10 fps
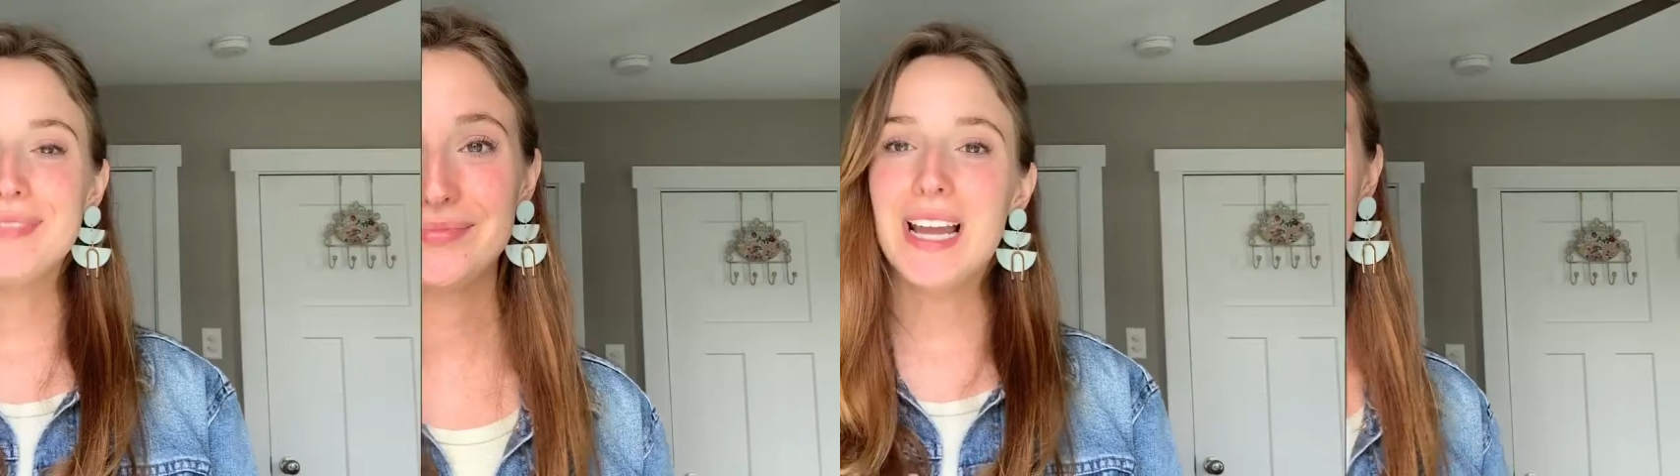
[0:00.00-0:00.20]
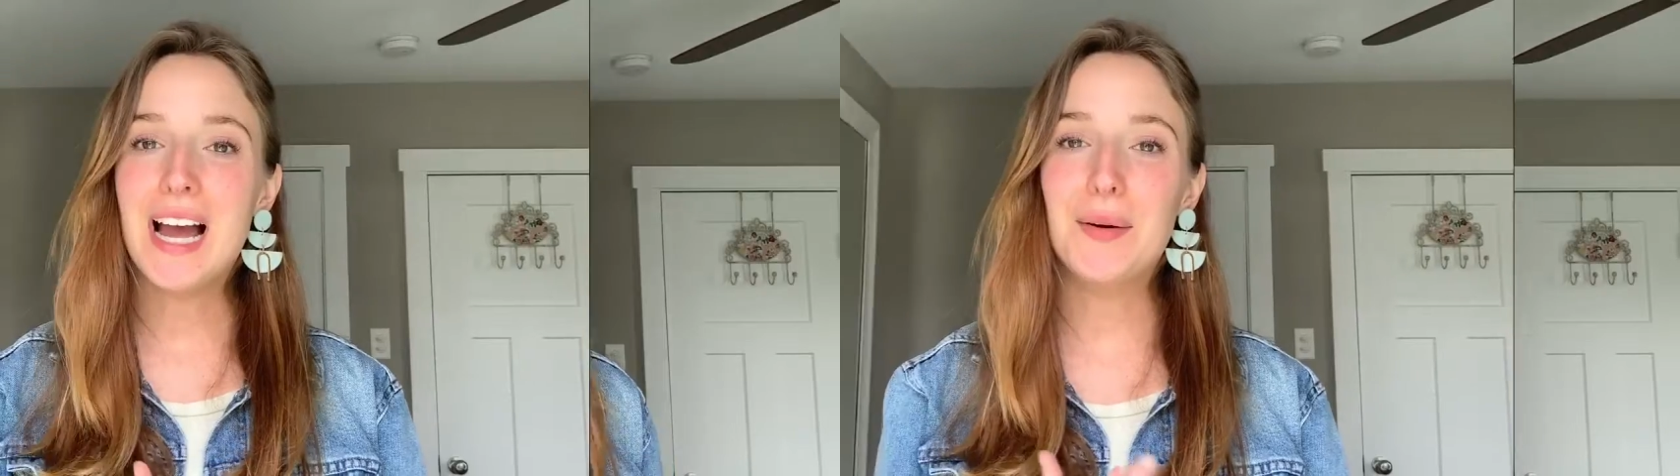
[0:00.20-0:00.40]

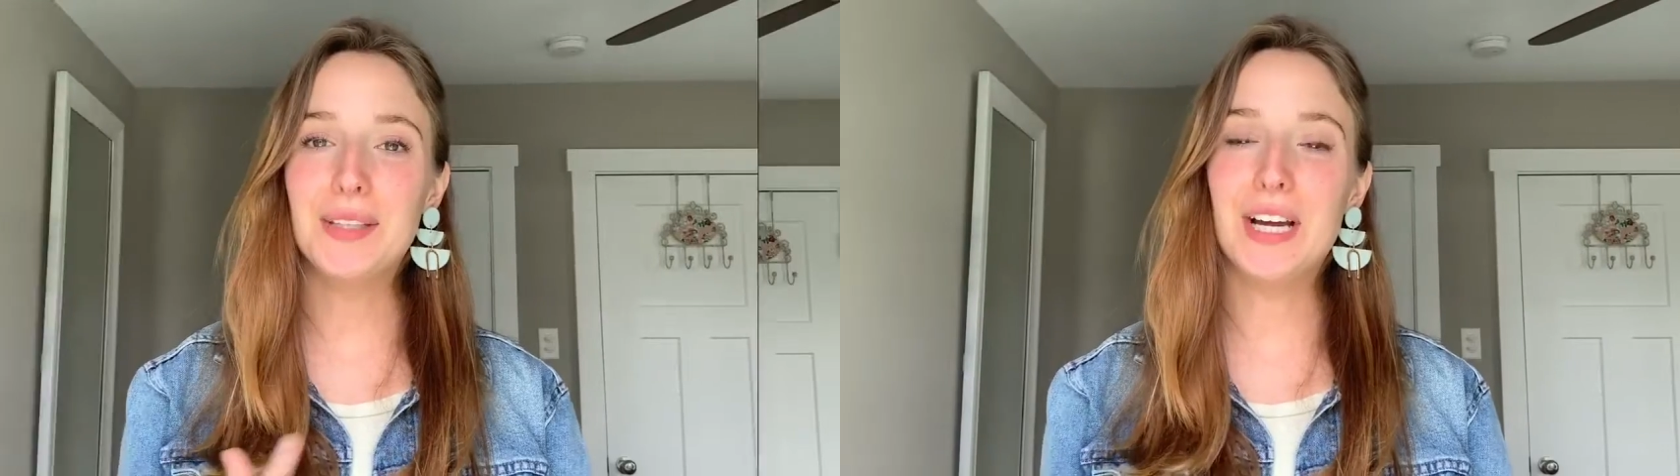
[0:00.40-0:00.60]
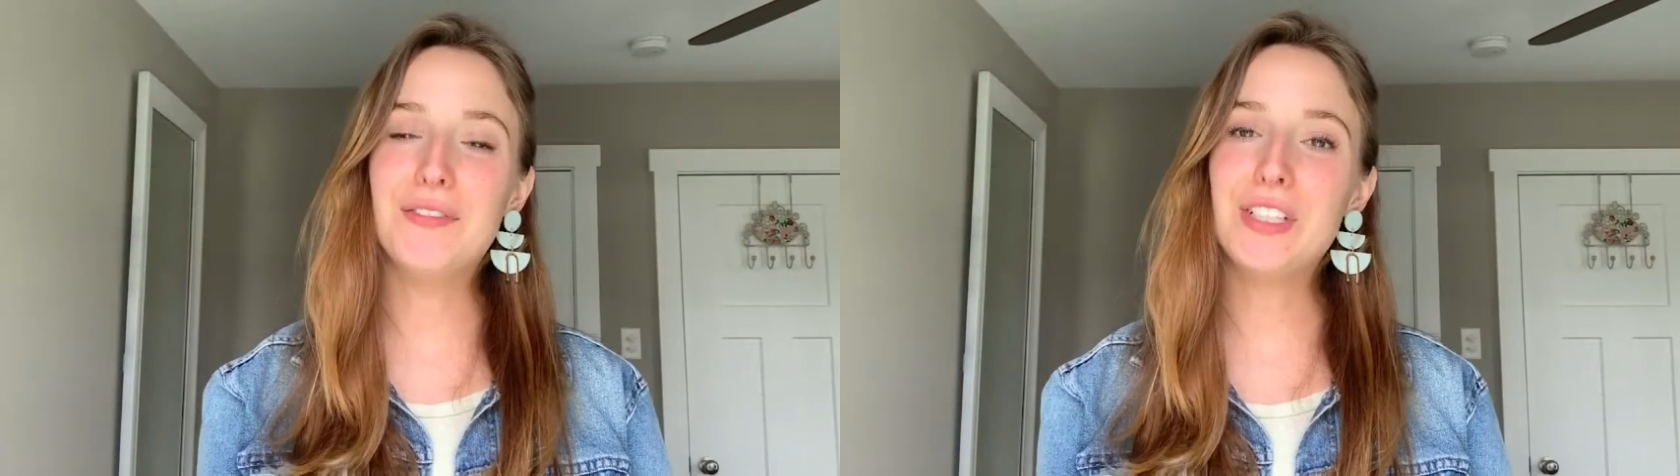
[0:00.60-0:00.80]
I would
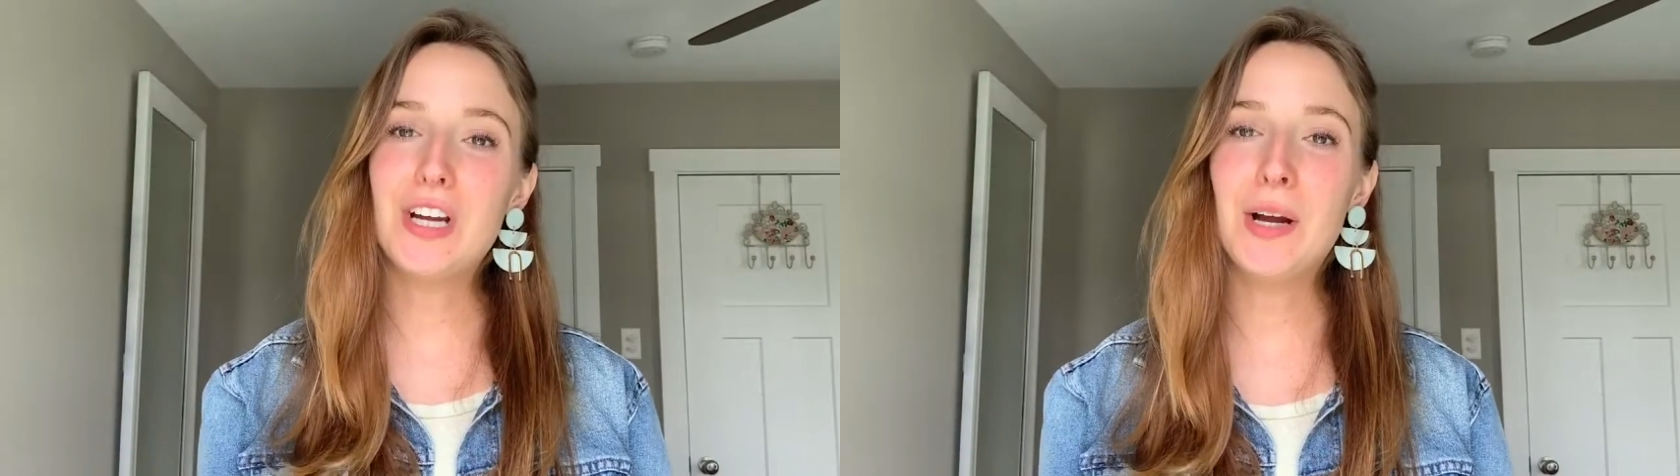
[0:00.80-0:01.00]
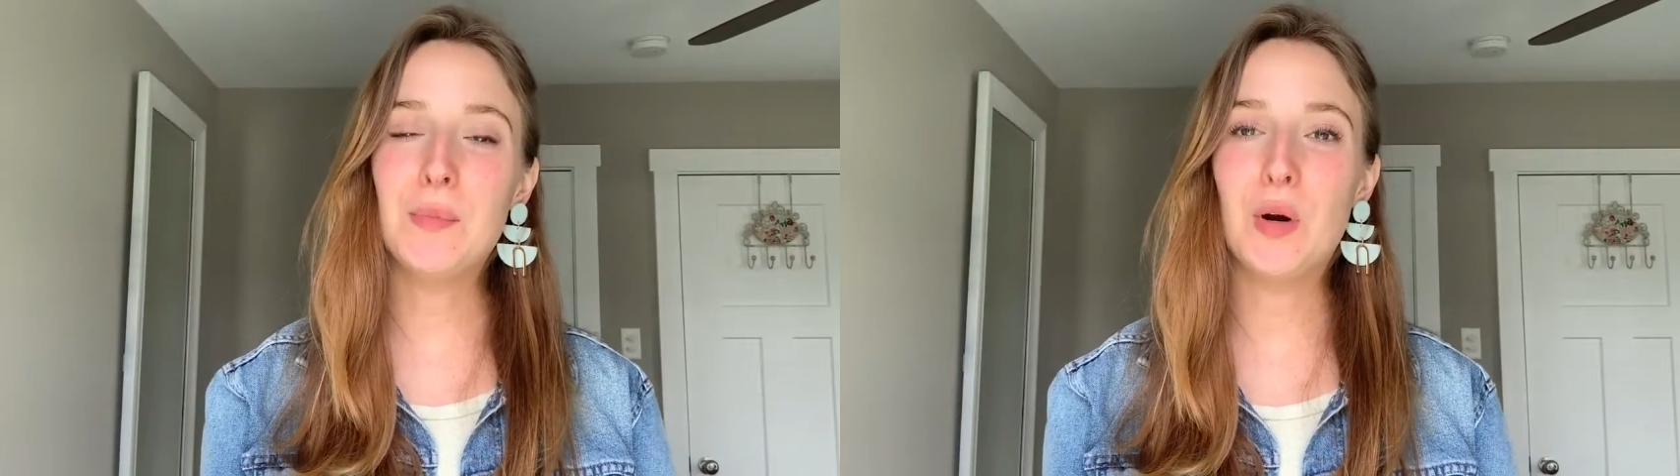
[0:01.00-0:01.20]
love to
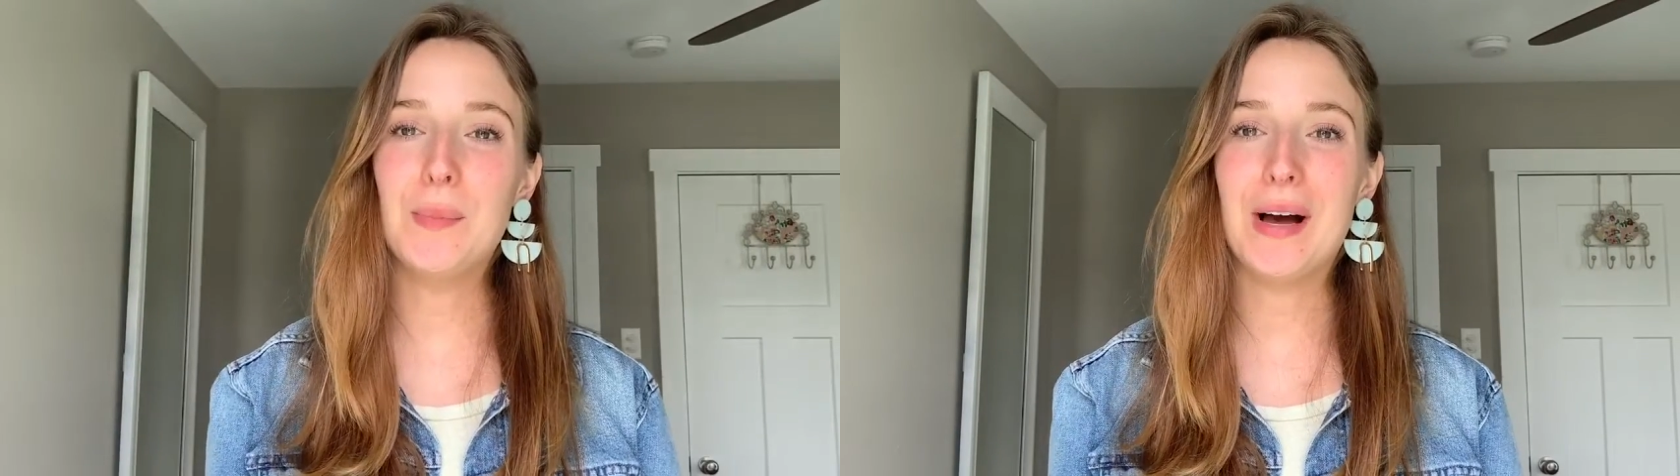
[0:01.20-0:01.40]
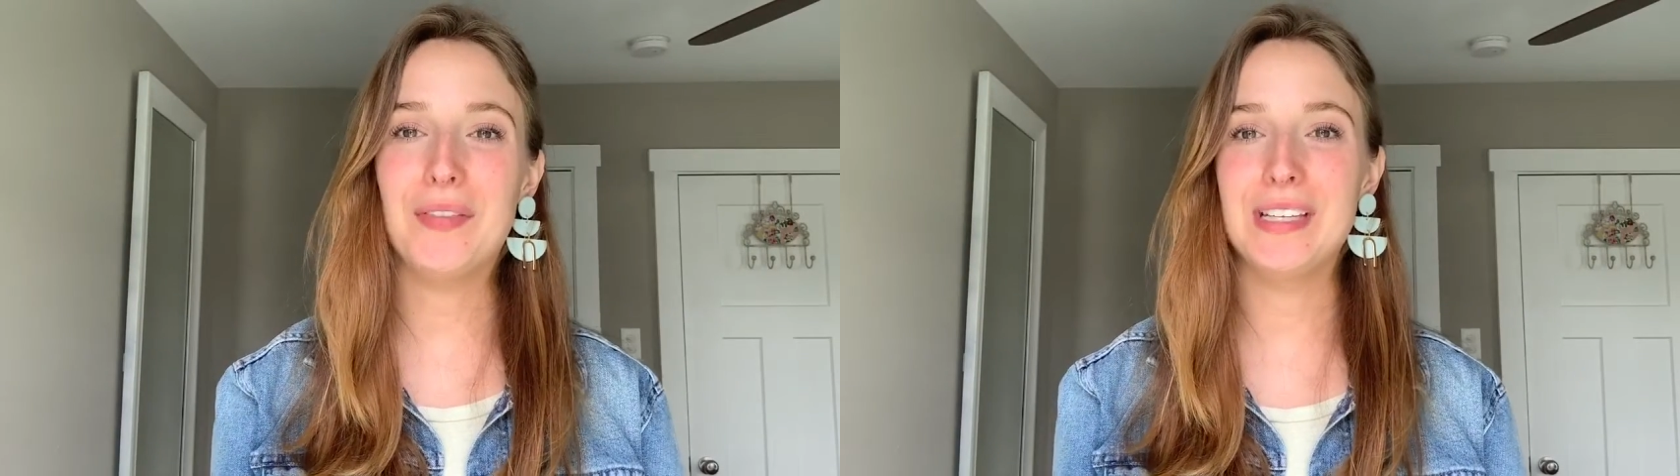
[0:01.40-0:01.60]
talk more
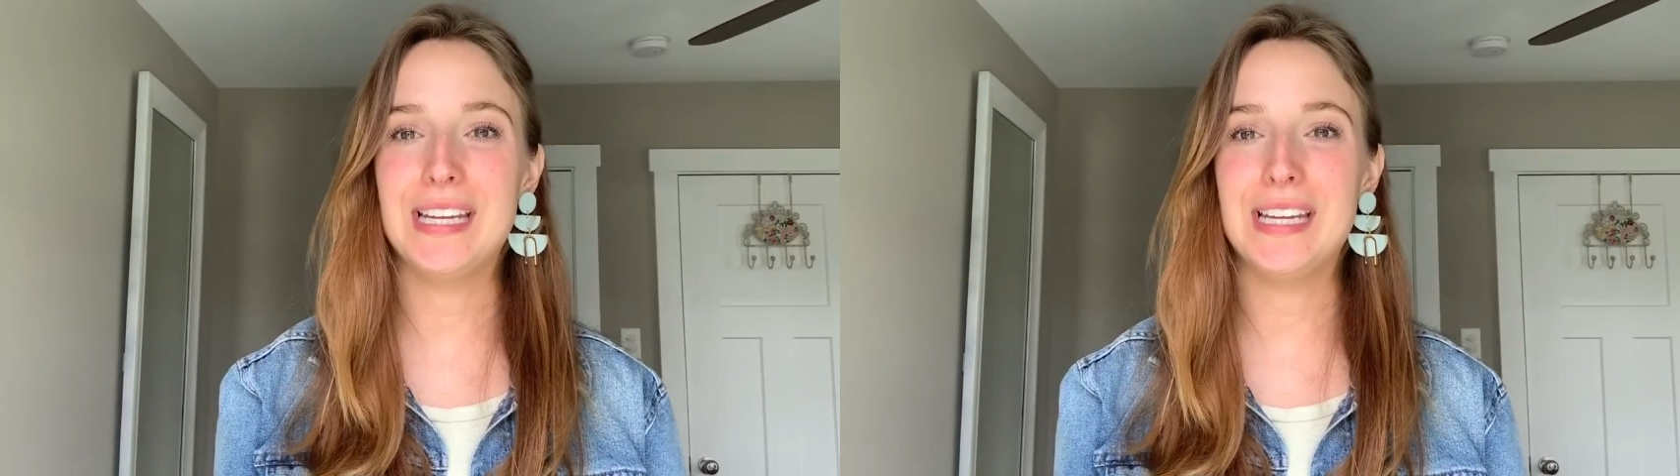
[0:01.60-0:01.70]
about this